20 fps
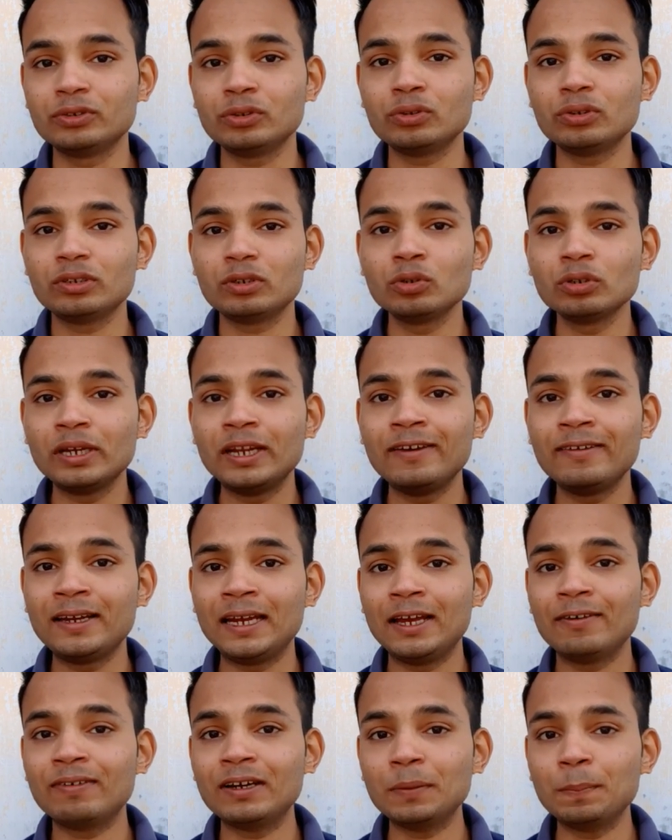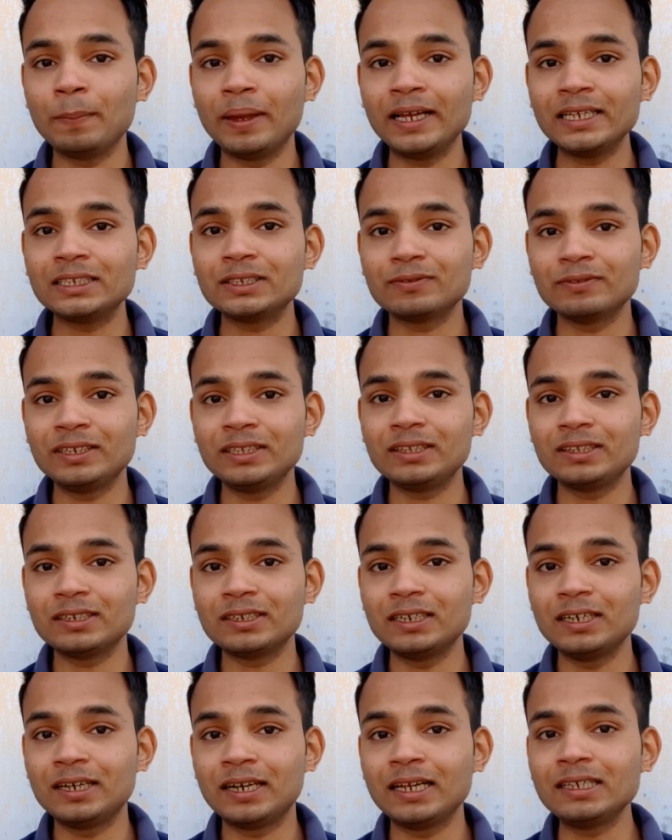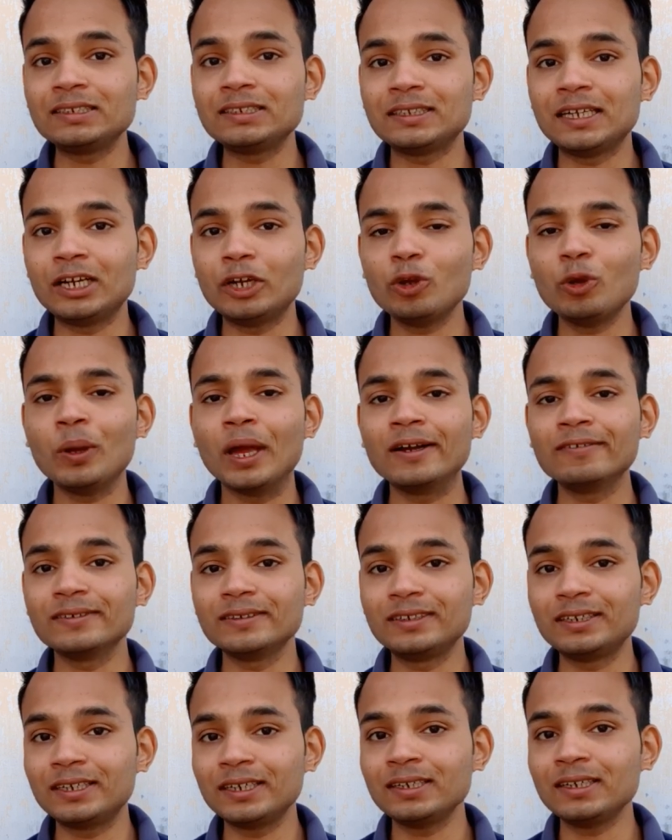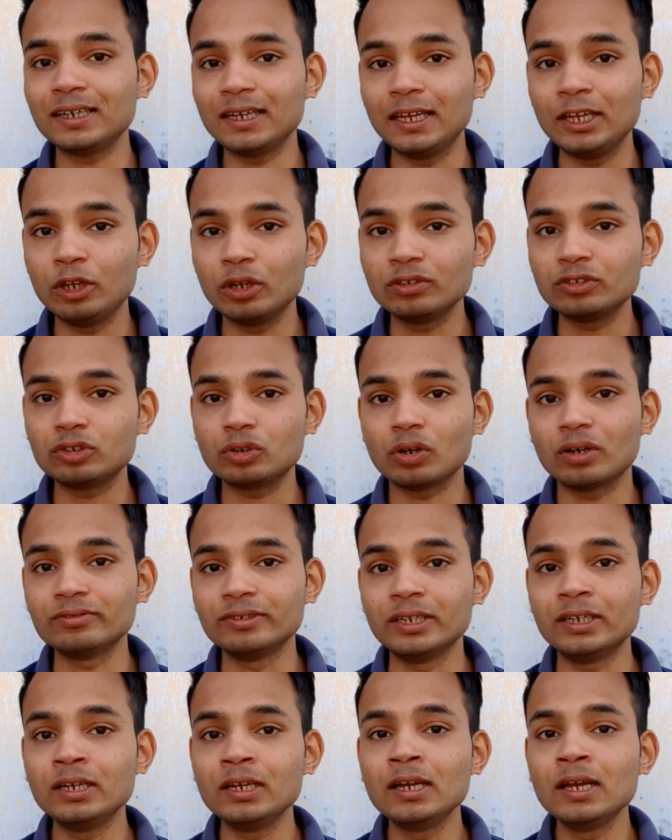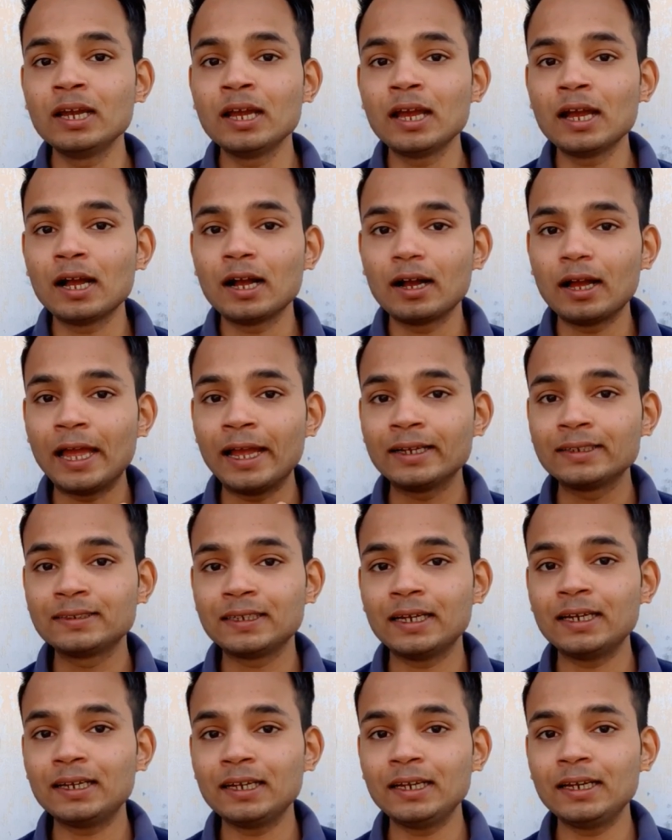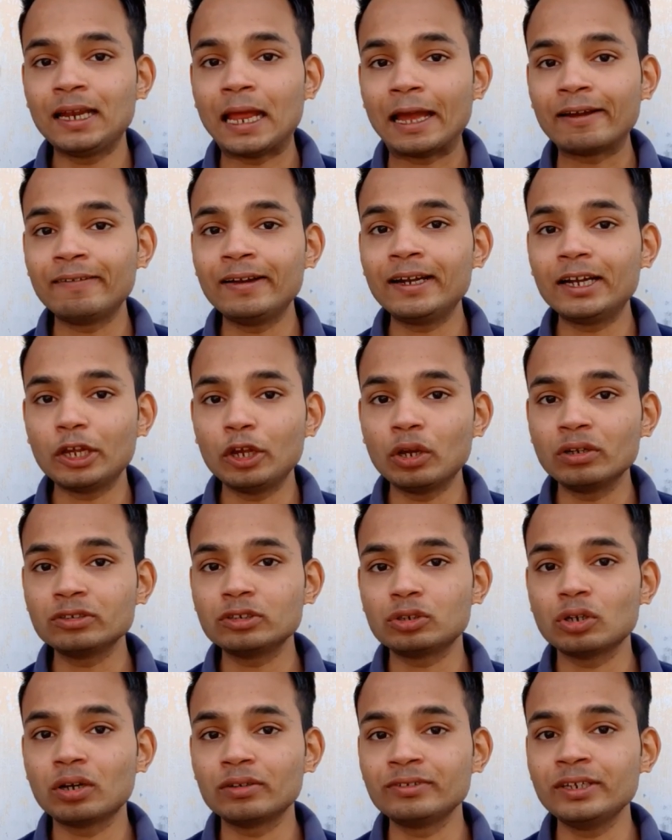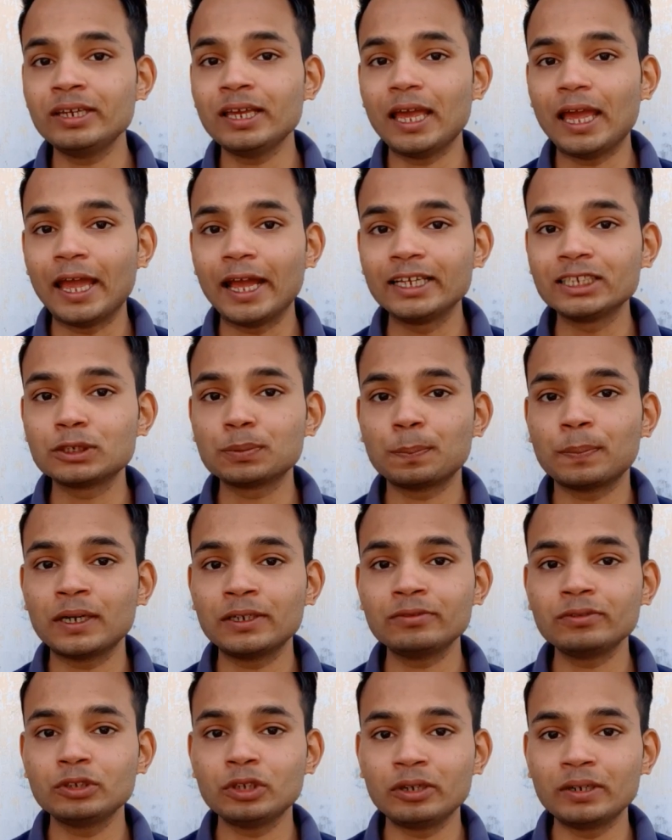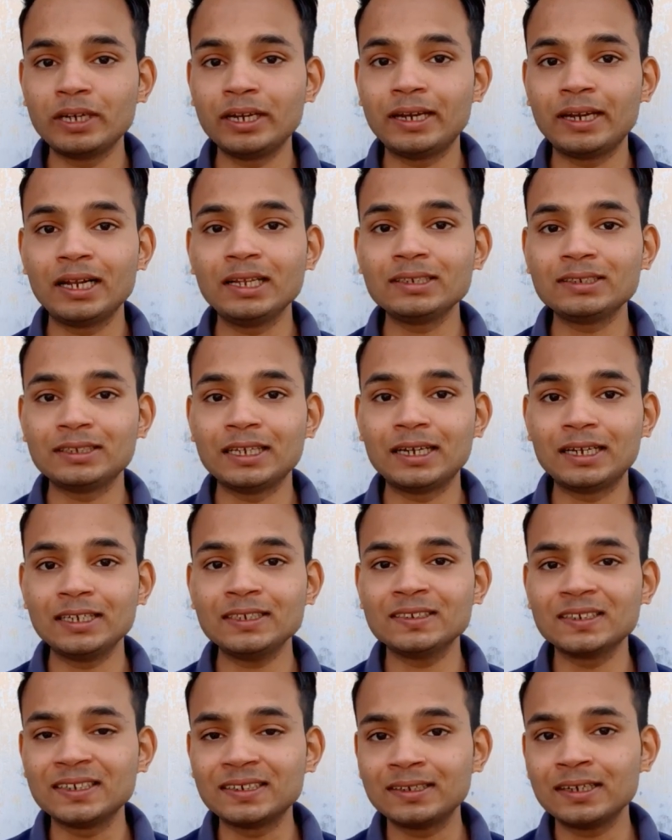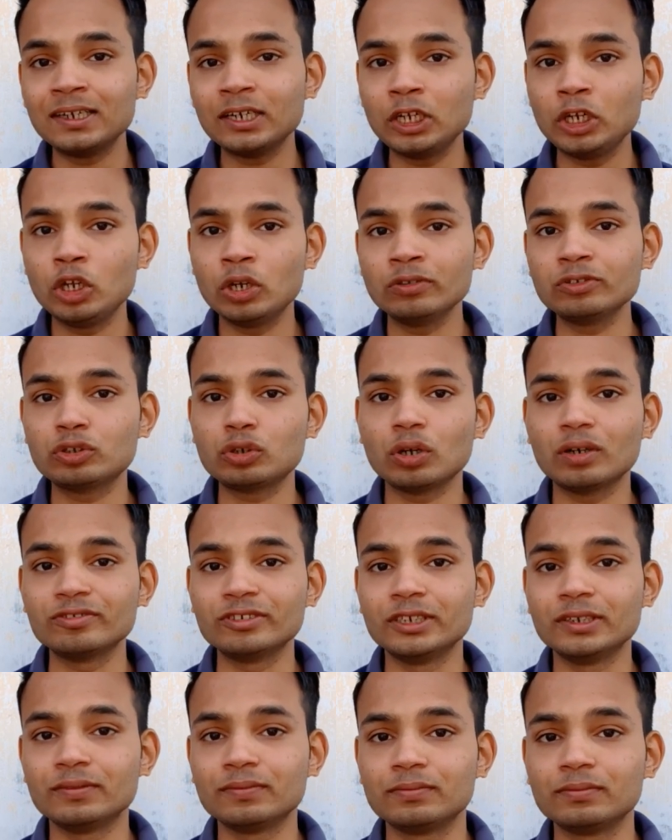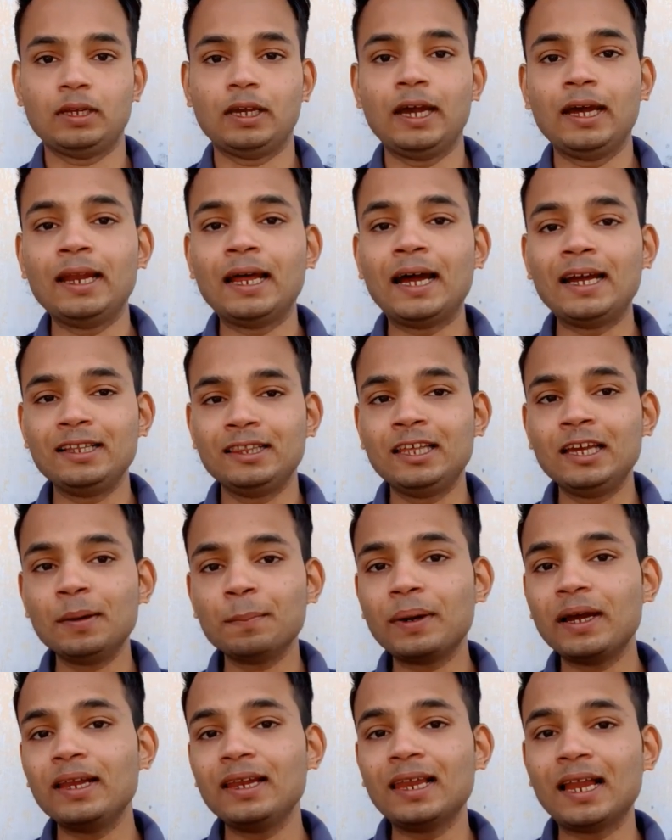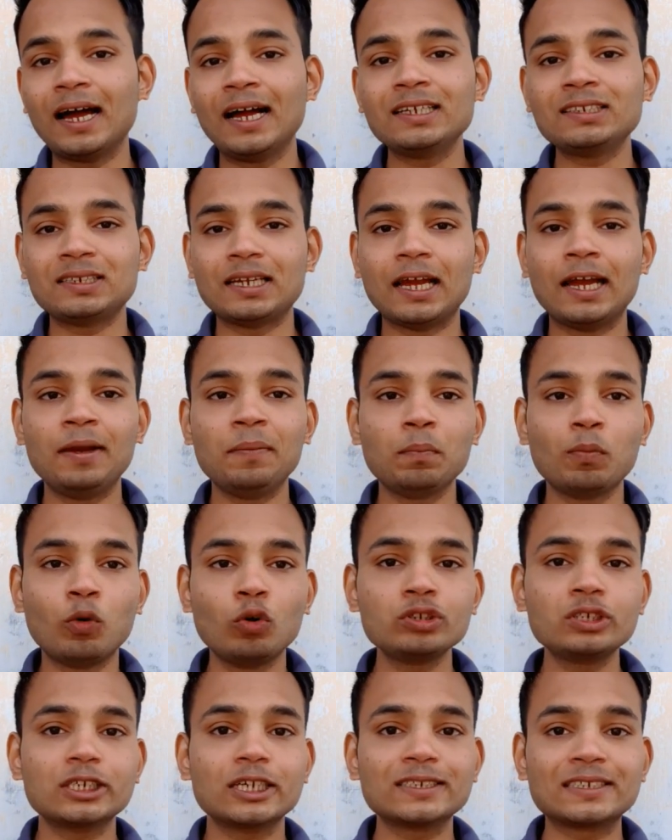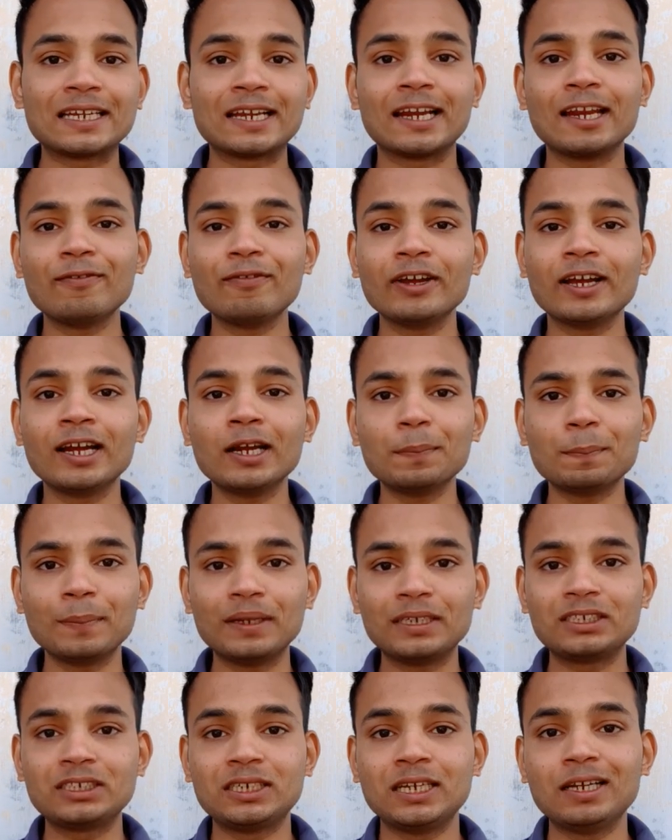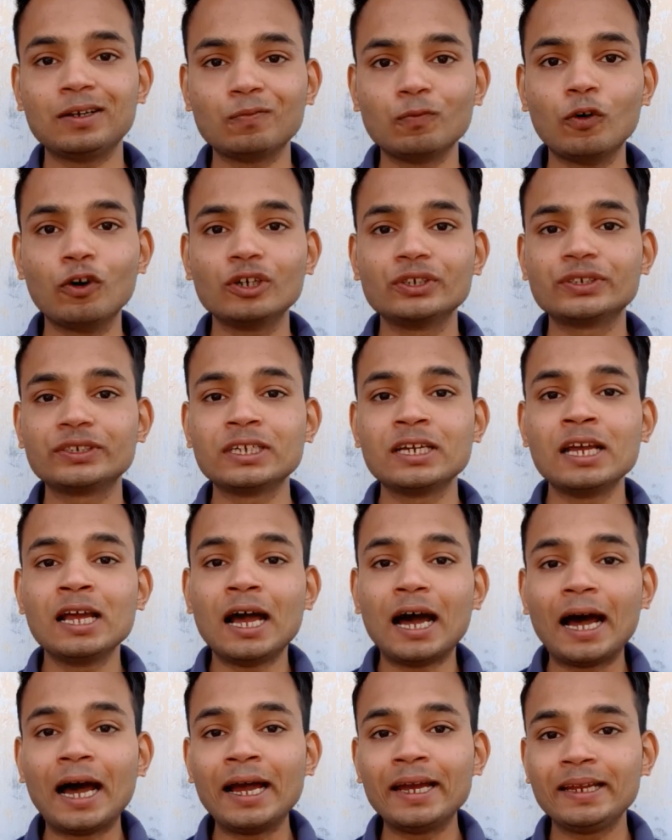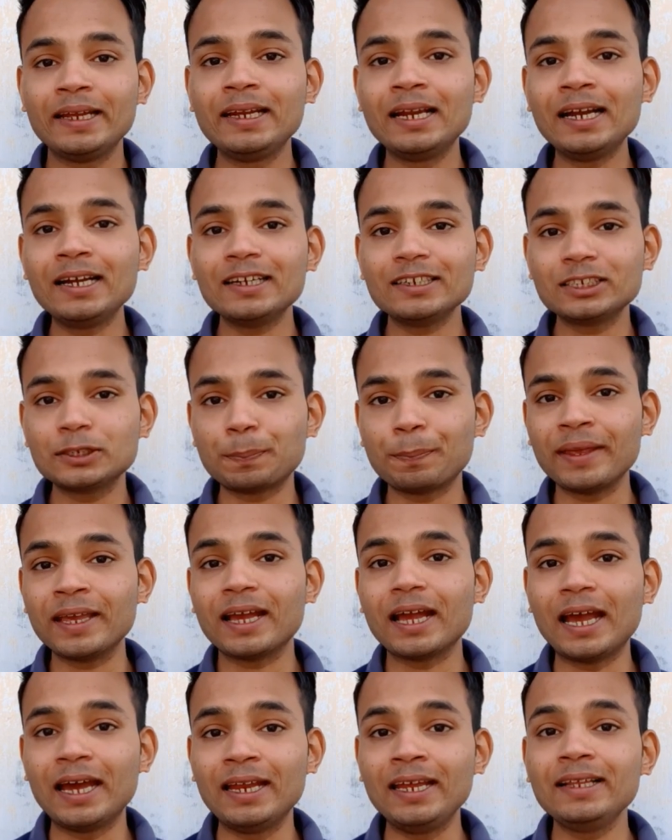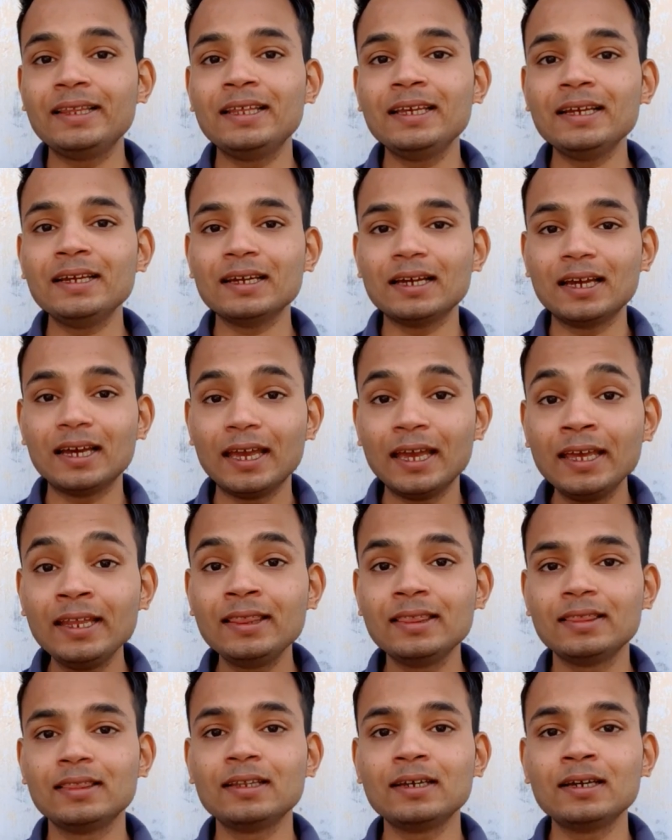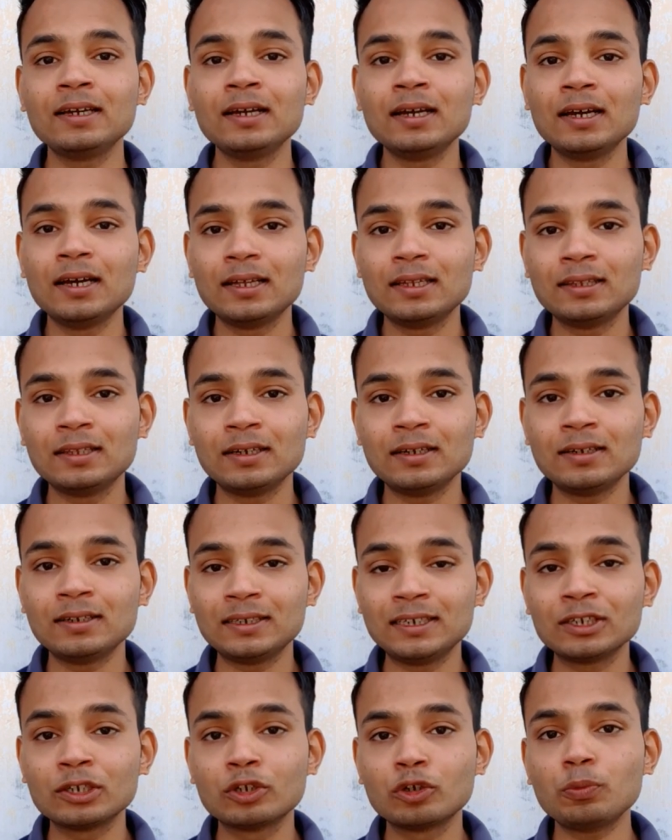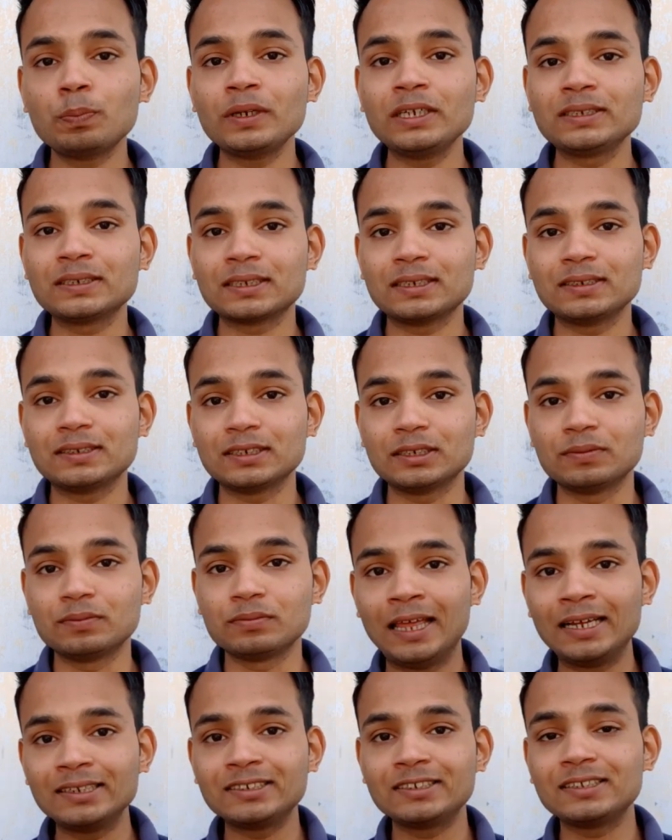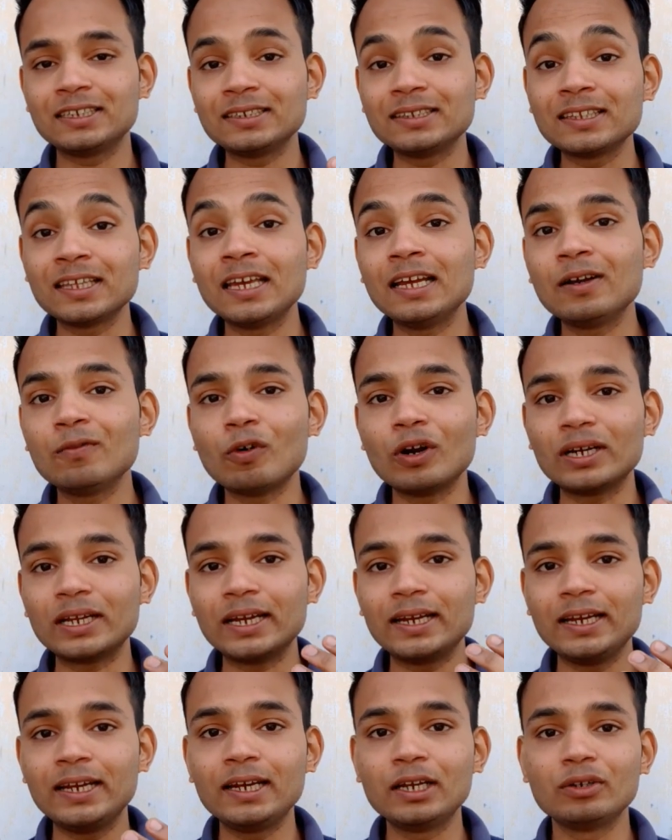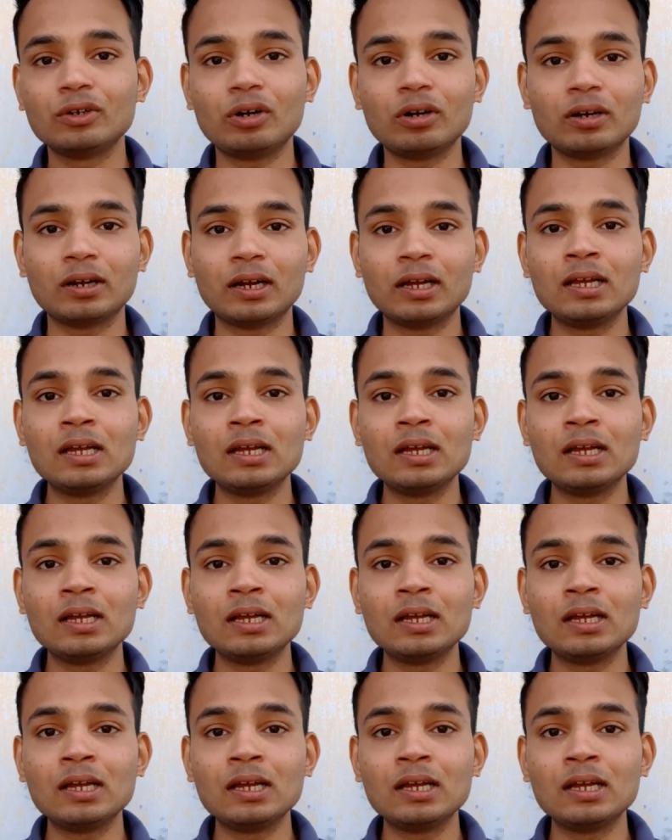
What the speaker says: So they never mess with the details that you have written in your story. Exactly narrate your story as per your details that is written in your story. And I think my last and most significant mistake was I didn't speak anything in the group discussion. That's the thing what I did wrong.